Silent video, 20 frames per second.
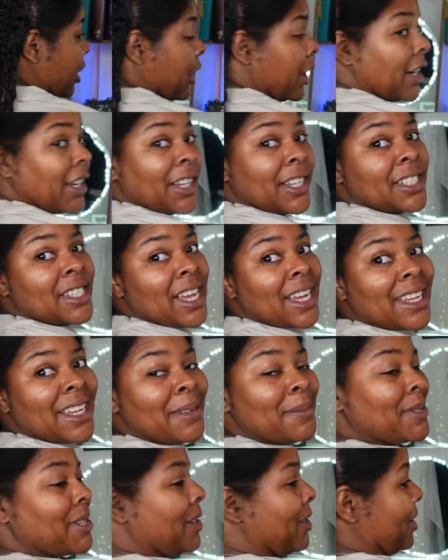Alright y'all, so I
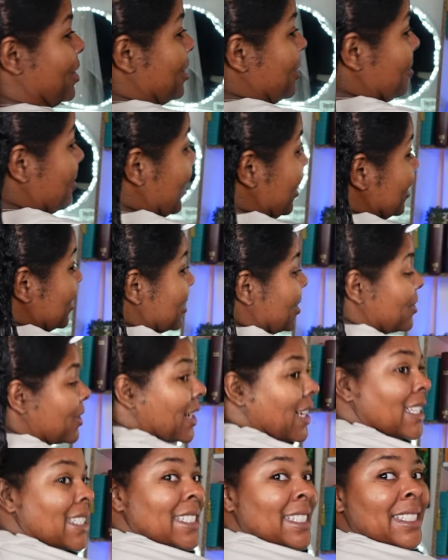keep turning around so you
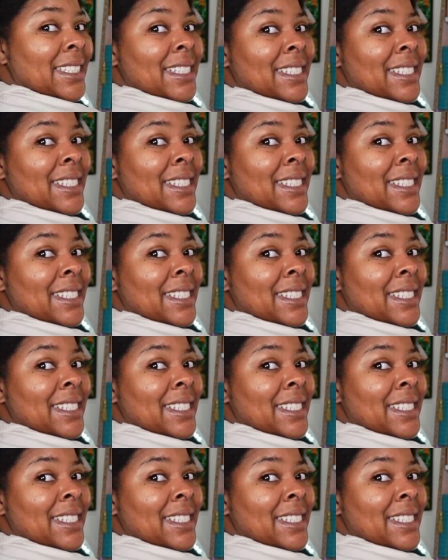guys can